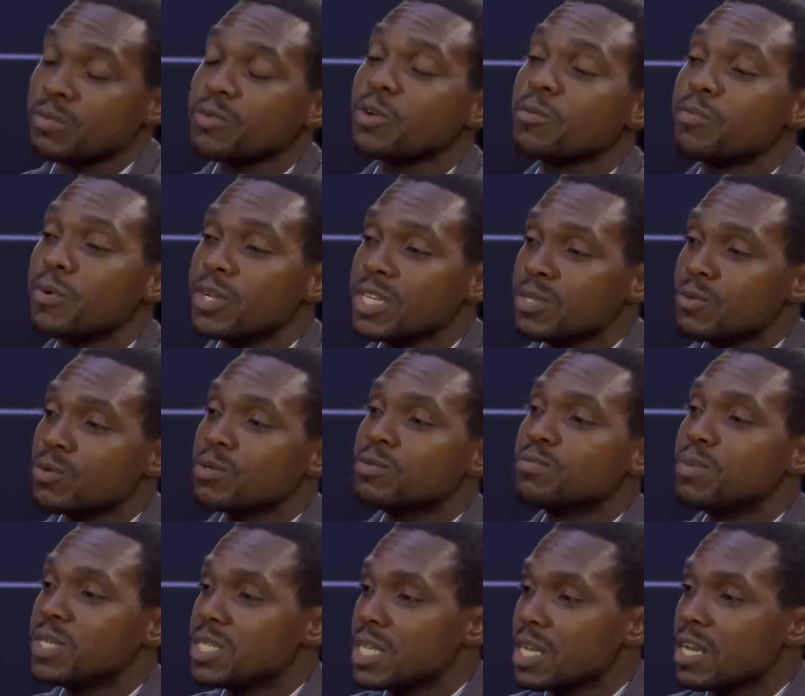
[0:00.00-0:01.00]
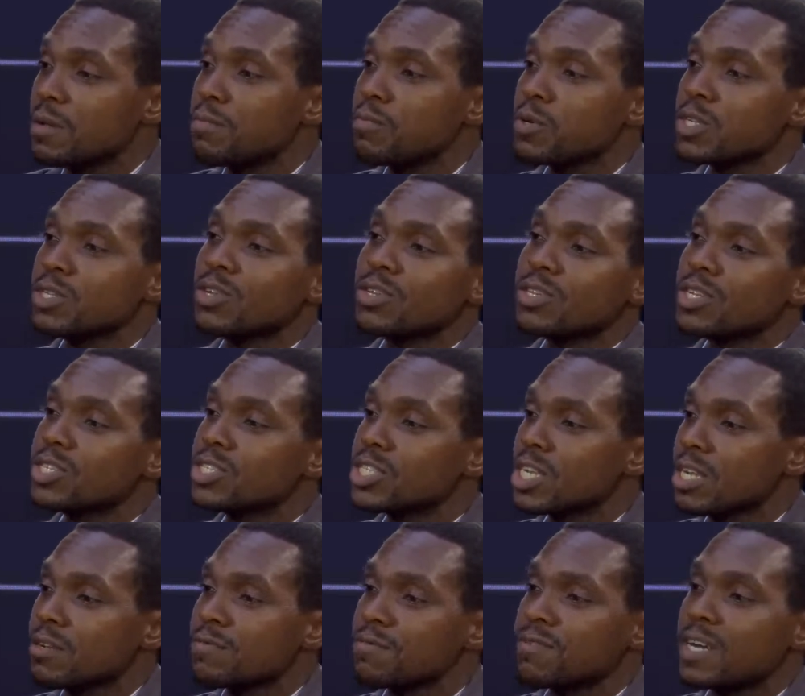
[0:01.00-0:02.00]
Your body will basically put it under
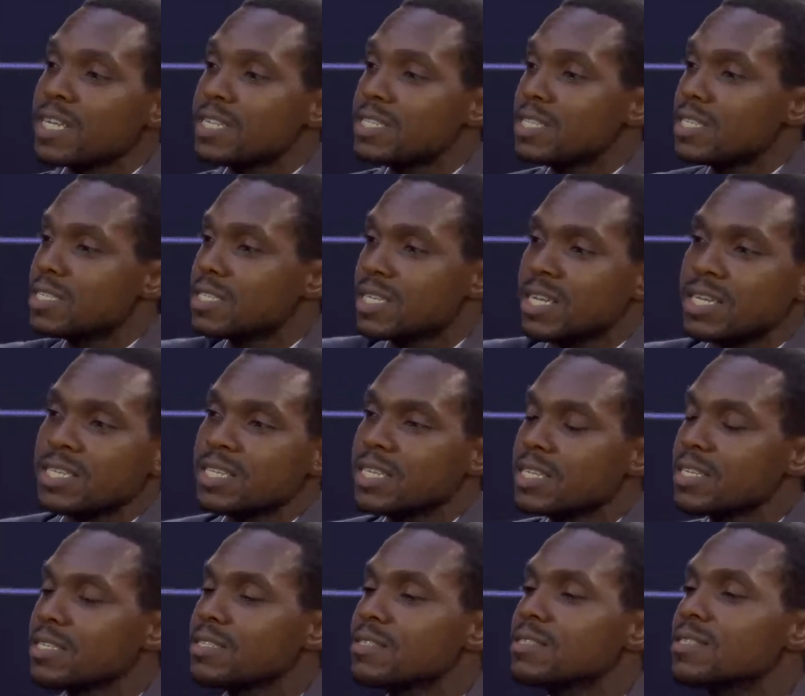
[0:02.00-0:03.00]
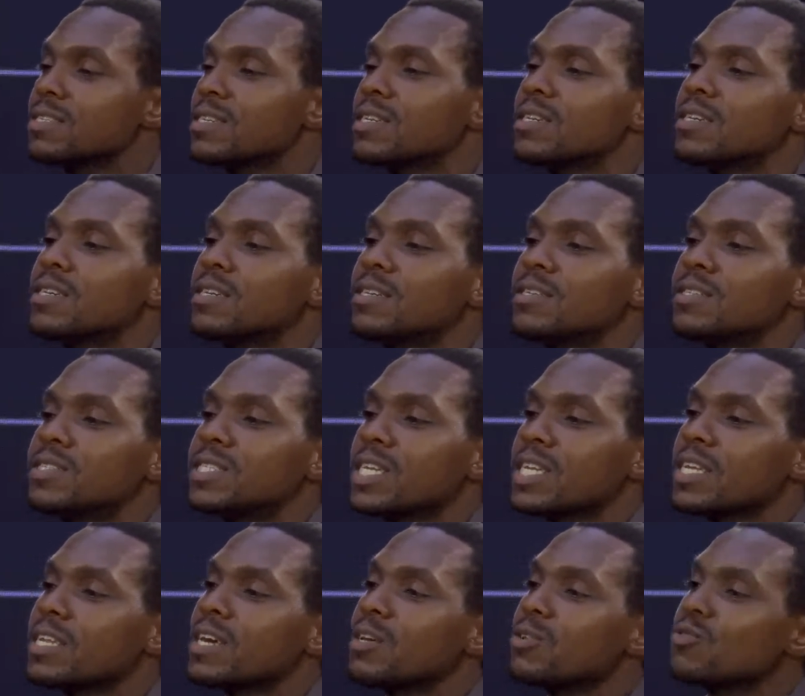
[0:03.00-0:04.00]
check, fight it, and then take
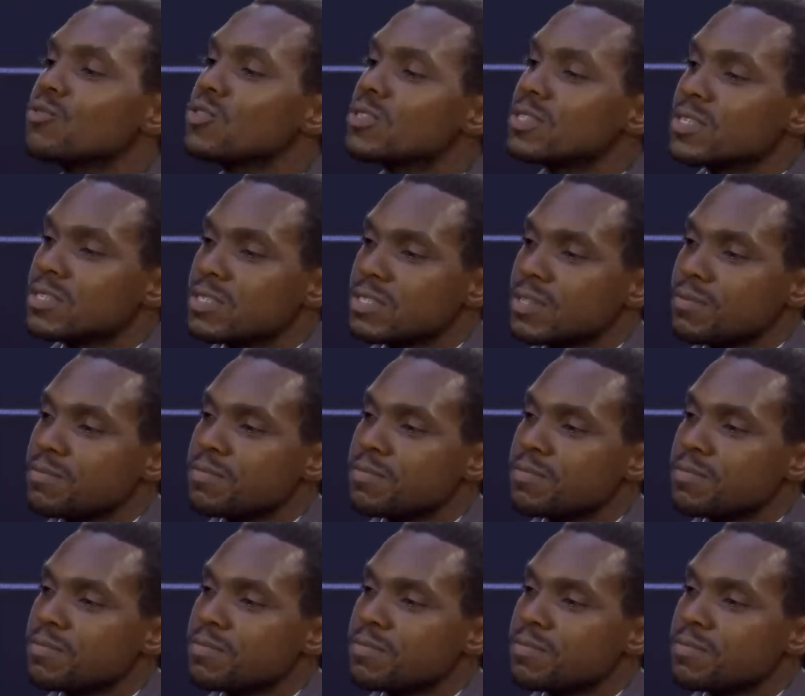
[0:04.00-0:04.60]
it out of the system.